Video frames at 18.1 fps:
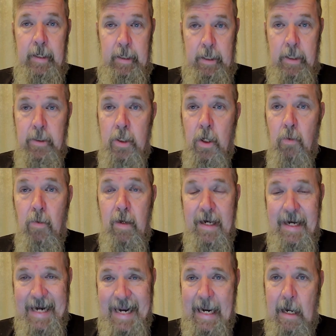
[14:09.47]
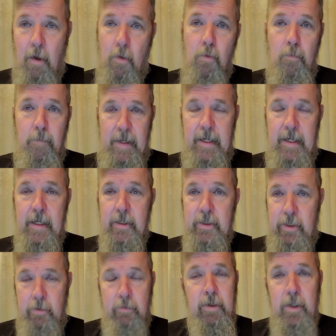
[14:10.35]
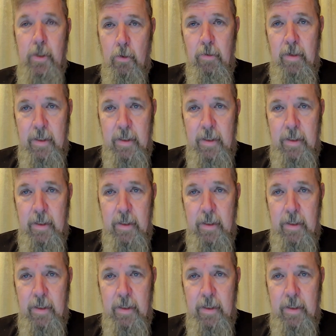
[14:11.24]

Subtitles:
You don't now because you can go